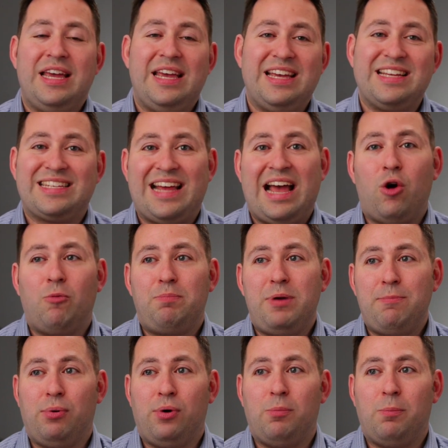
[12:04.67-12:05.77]
is to help
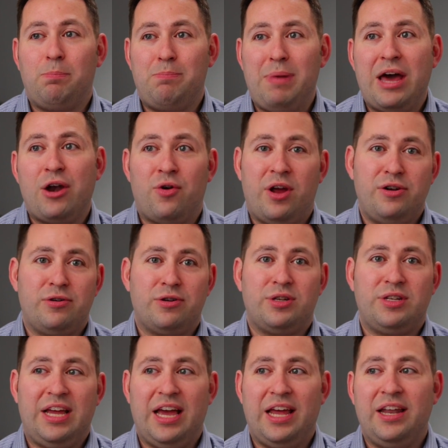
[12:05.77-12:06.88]
people better
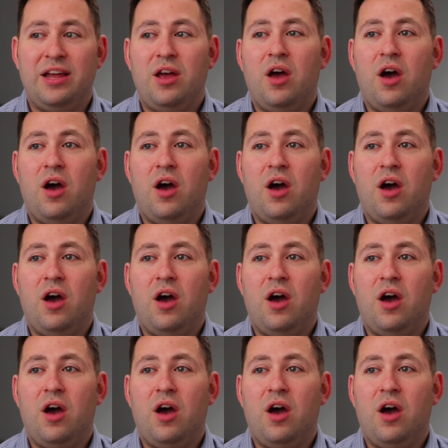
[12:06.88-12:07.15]
understand,